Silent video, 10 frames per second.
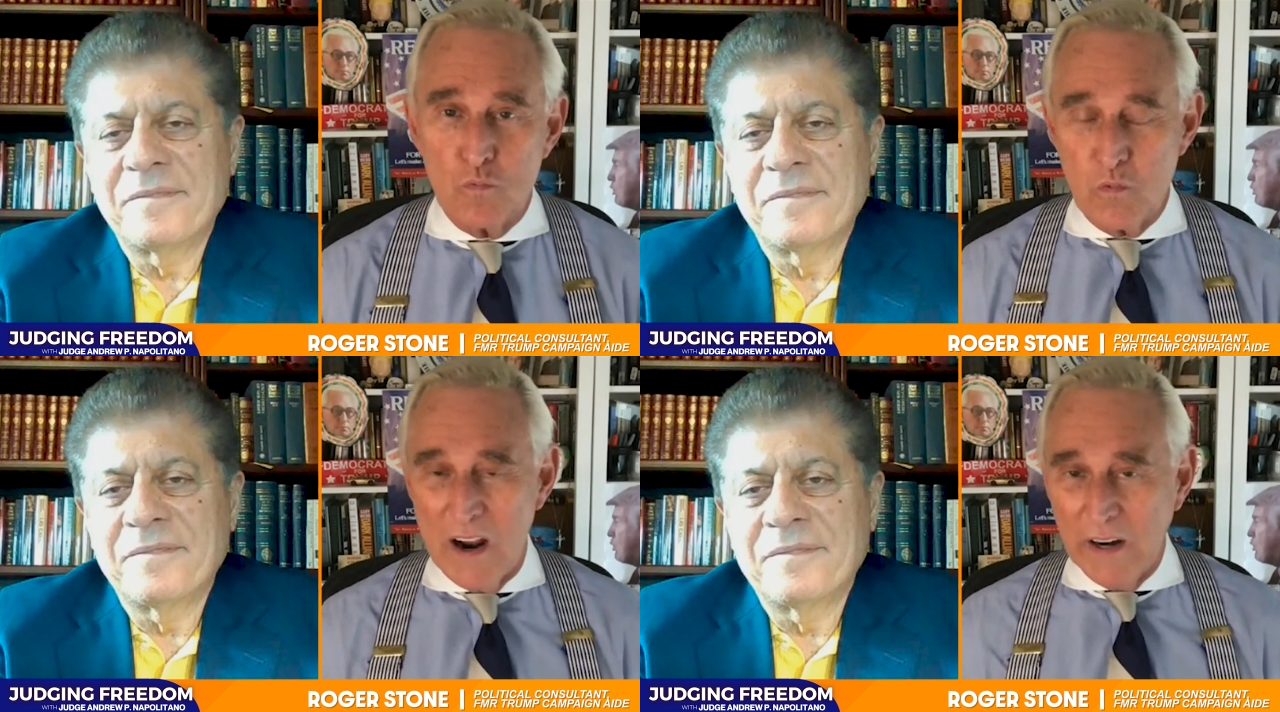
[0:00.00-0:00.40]

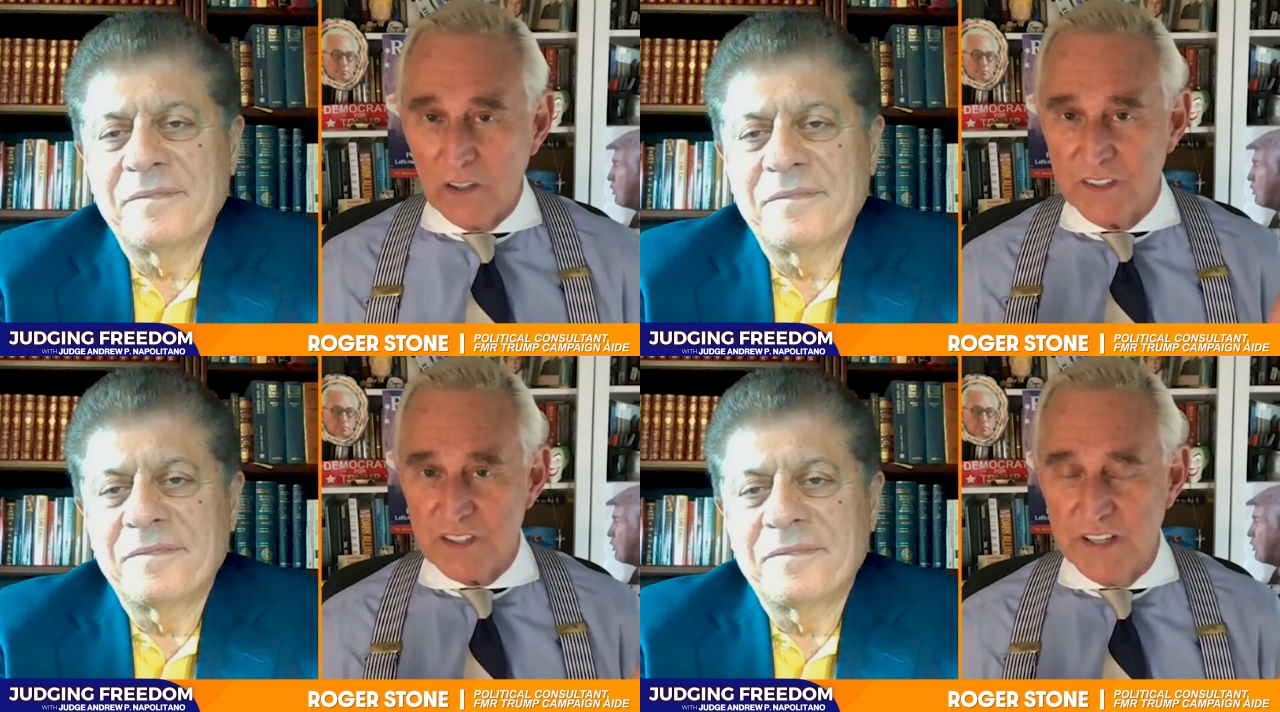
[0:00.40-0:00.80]
Speaker 1: Ron
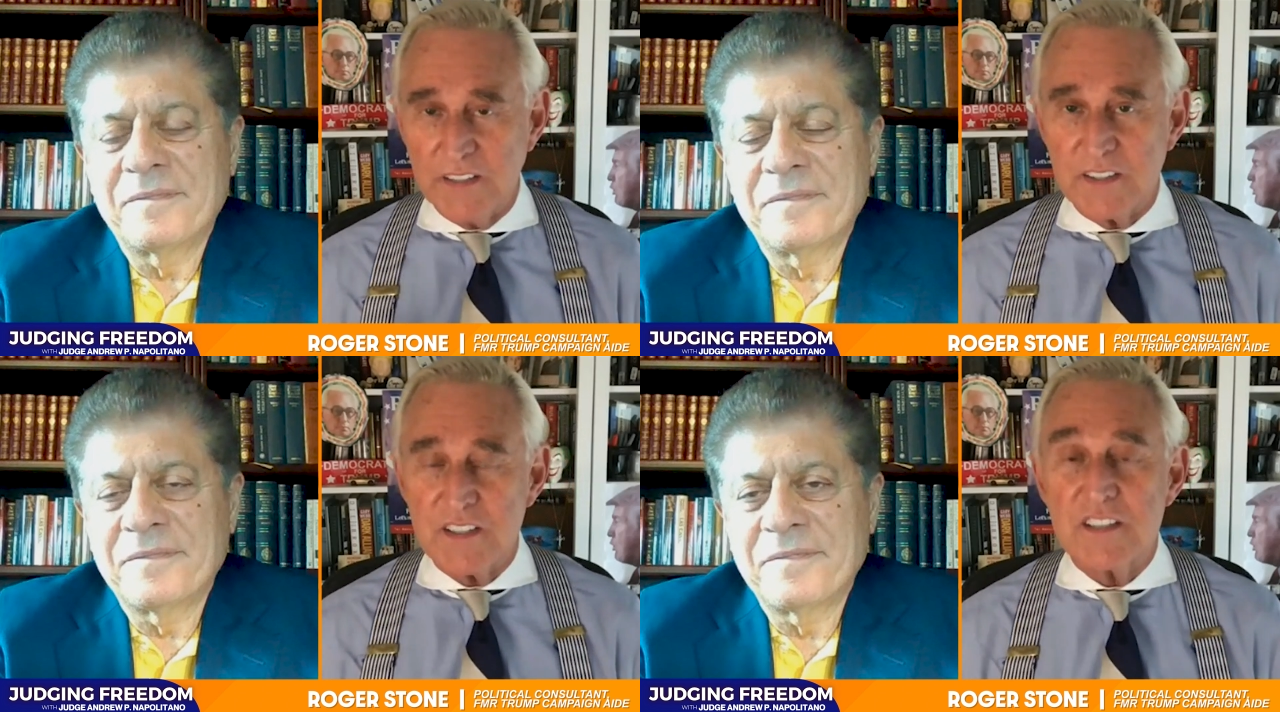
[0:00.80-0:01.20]

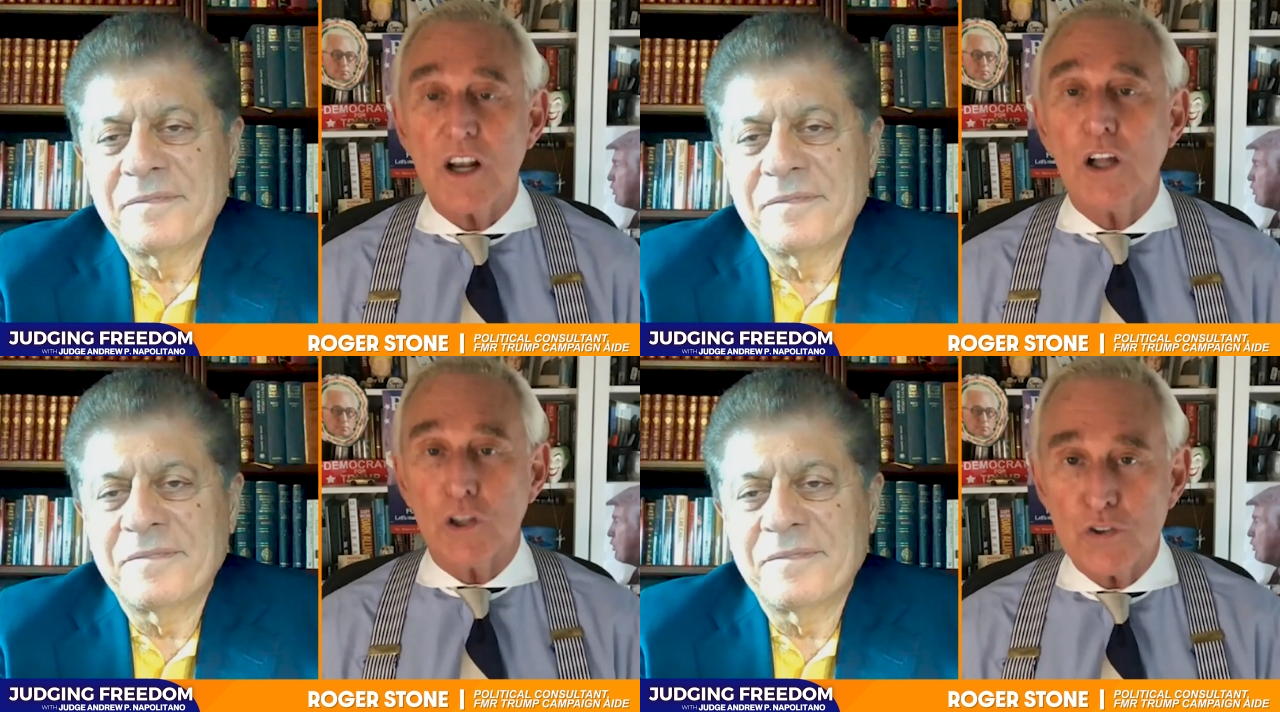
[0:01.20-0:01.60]
DeSantis
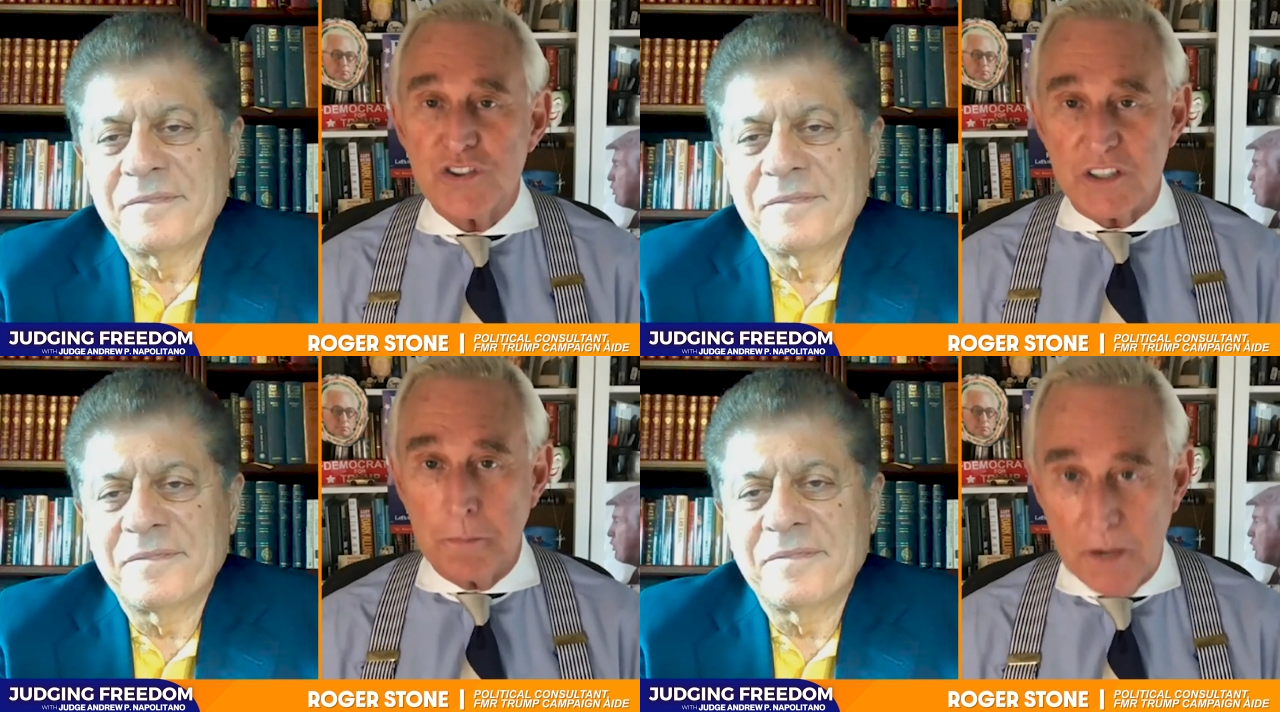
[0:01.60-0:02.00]
is
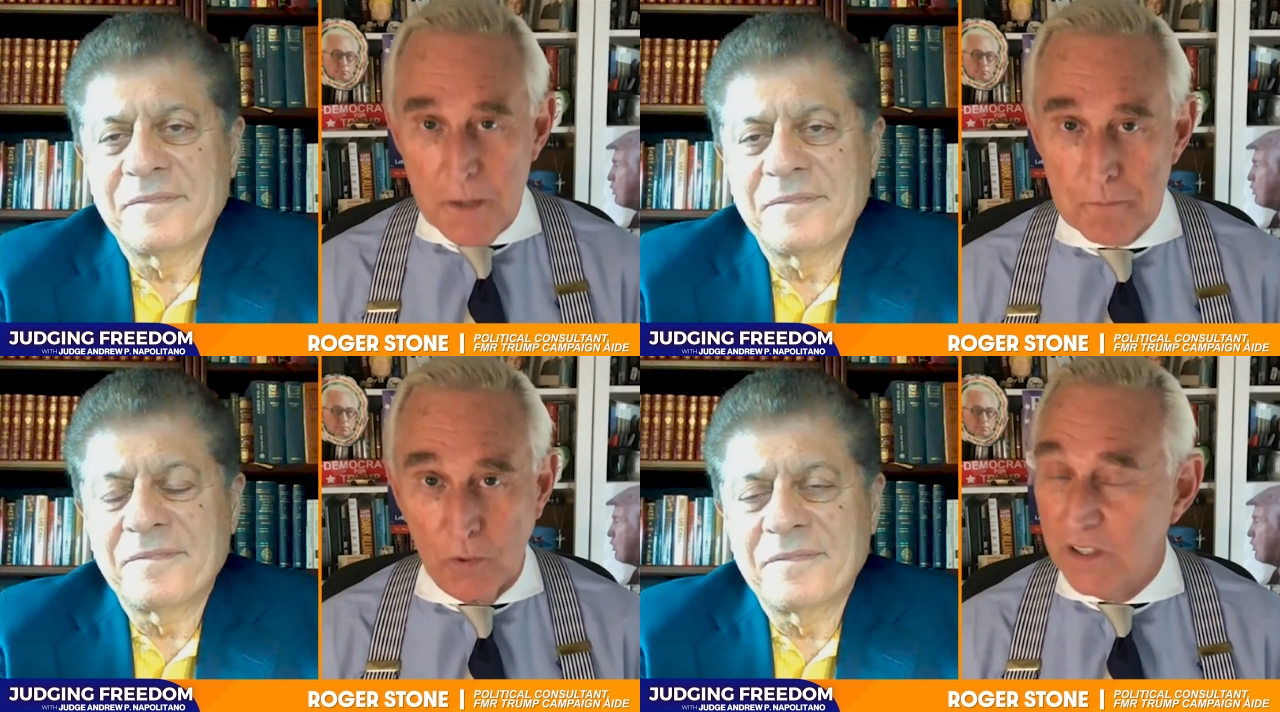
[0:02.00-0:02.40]
allergic to
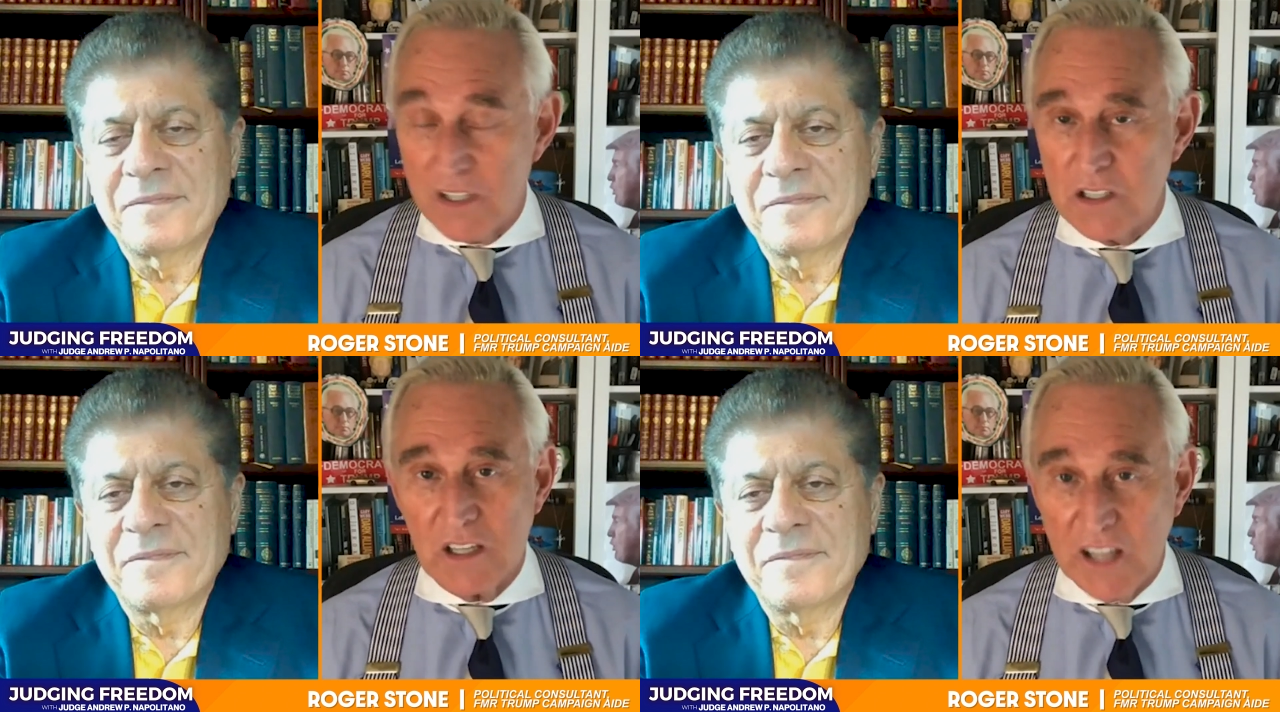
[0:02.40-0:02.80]
people. He
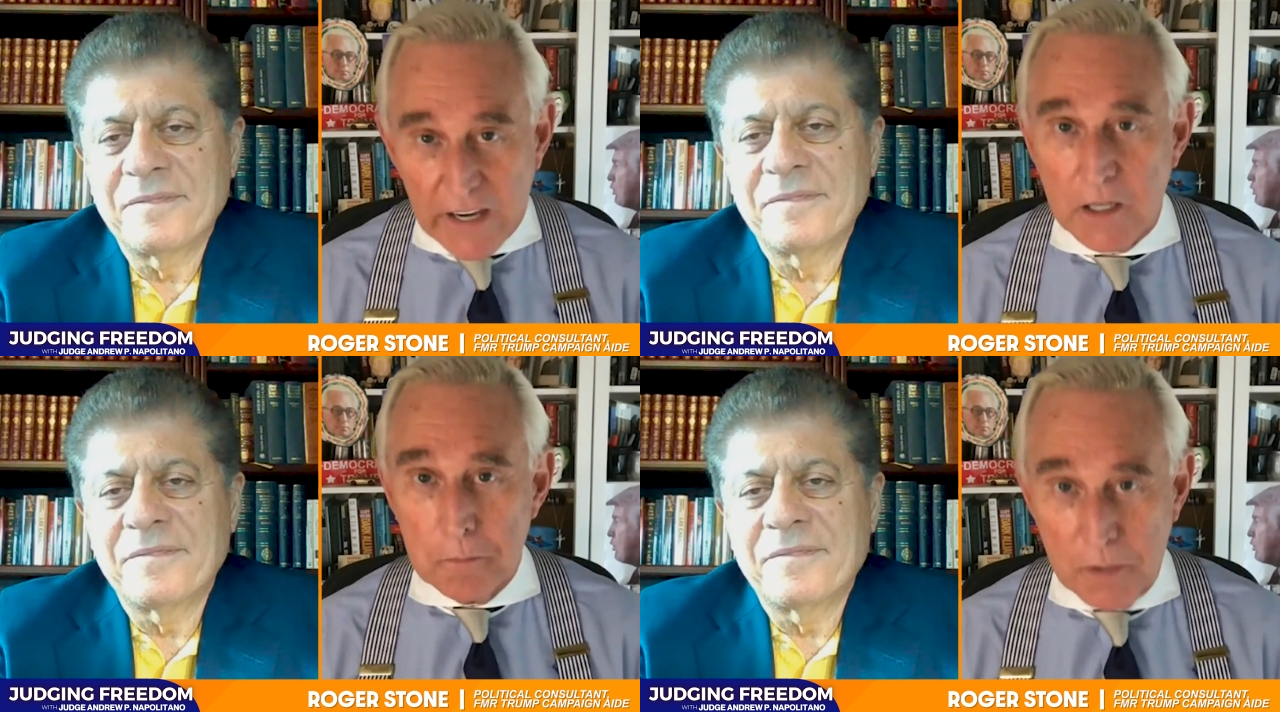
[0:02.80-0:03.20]
doesn't
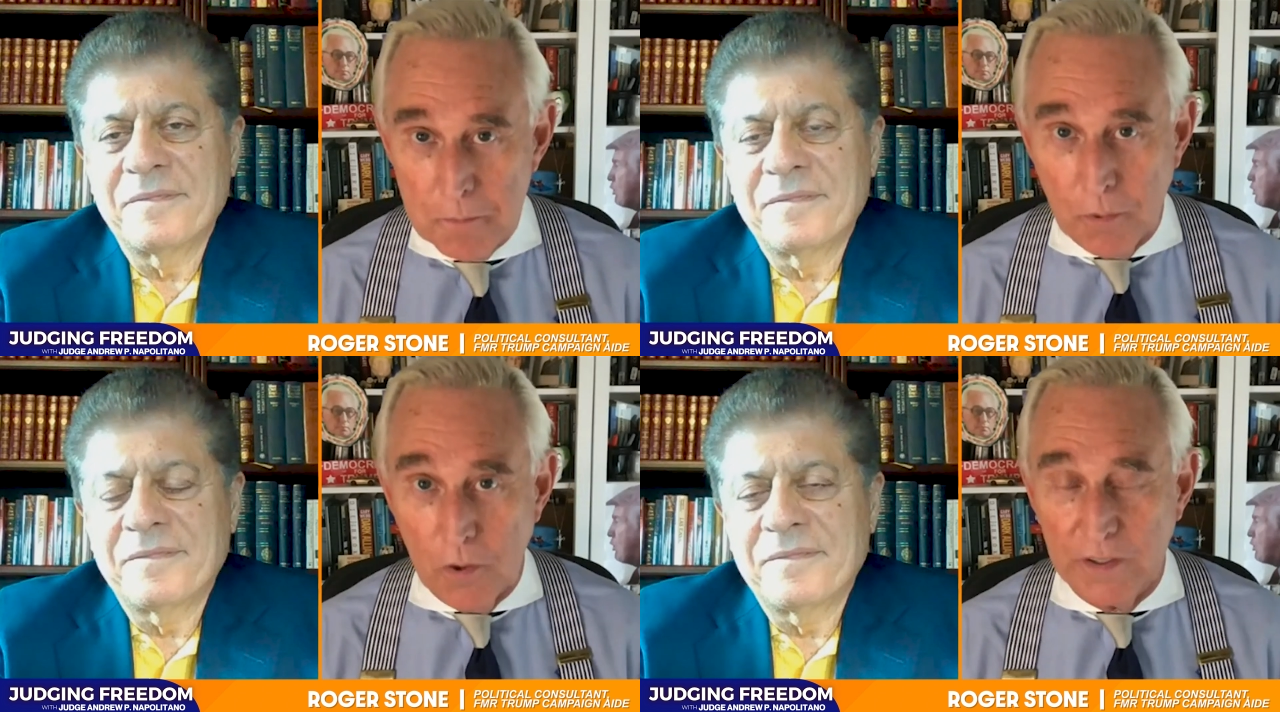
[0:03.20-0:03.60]
like people.